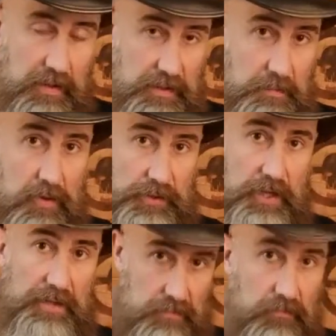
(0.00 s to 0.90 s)
a smoke
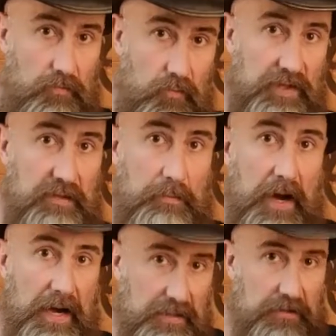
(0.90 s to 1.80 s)
chest with the
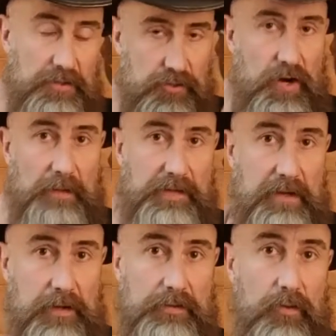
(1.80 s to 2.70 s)
box, there's a drop
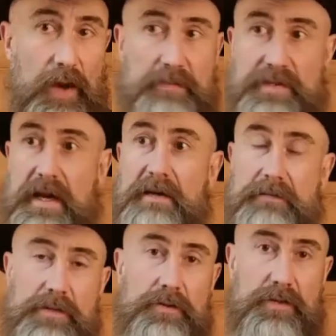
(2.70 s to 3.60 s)
down on the
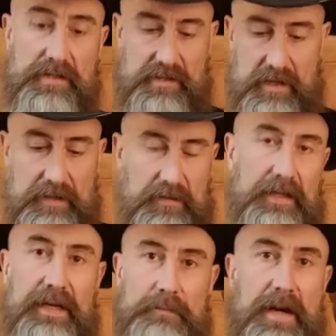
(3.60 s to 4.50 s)
website so you can select
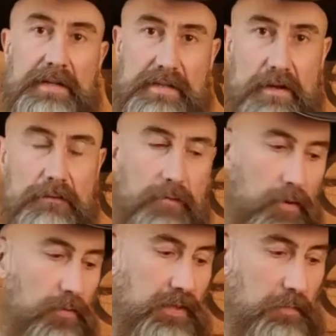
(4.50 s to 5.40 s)
the kit by itself
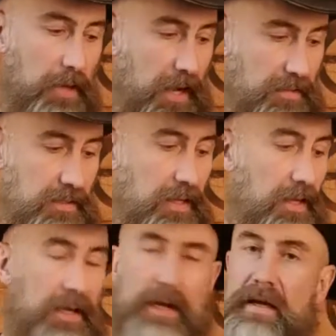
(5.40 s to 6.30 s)
or with the box.
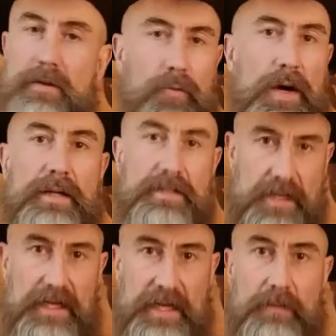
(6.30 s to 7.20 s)
Either one is
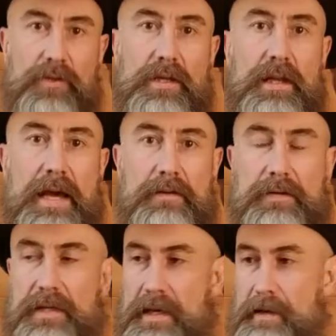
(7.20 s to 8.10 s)
going to come with a
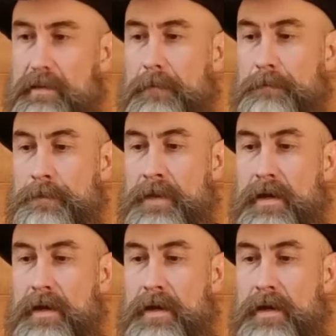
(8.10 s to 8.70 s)
lighter and a cutter,